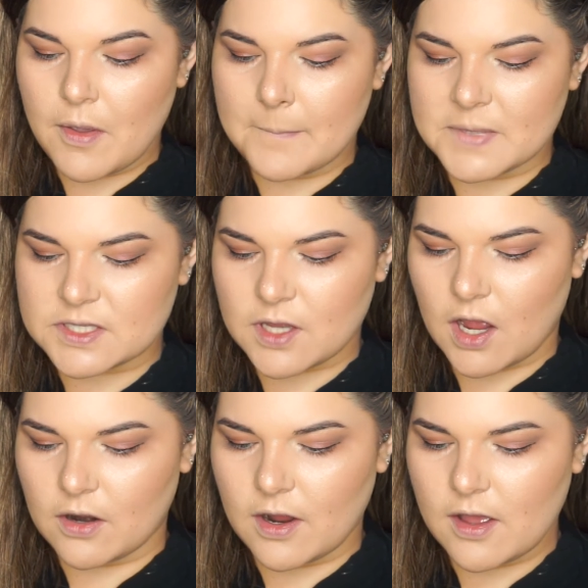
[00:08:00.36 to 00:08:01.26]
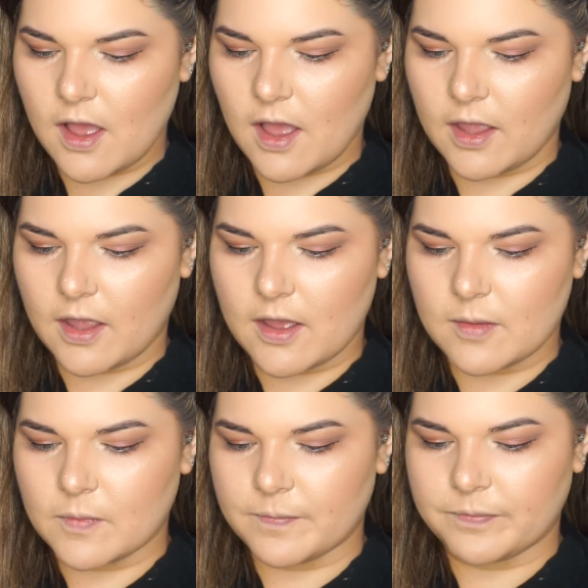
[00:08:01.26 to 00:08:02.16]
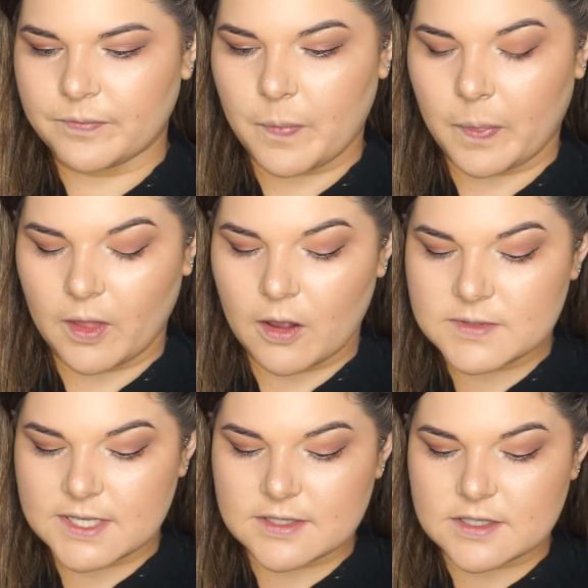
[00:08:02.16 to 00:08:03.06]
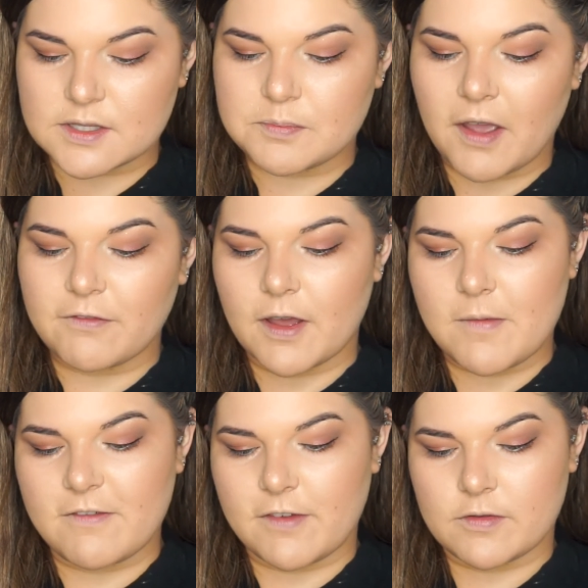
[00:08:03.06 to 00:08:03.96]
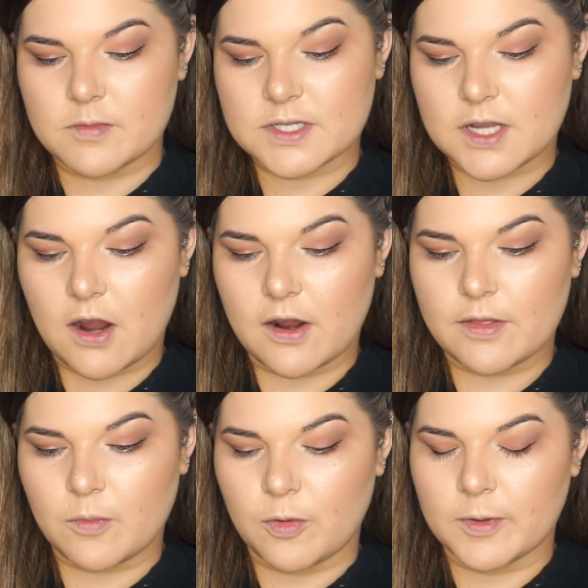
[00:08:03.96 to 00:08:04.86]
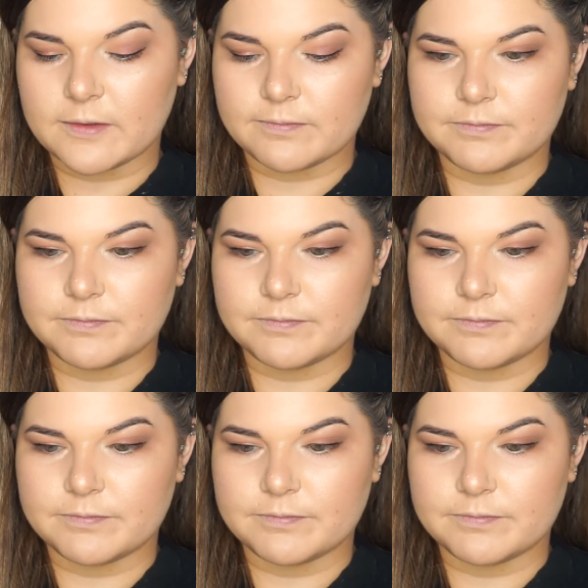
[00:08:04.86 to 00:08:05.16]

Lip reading: Mascara. I am obsessed. This is by far my favorite mascara at the moment.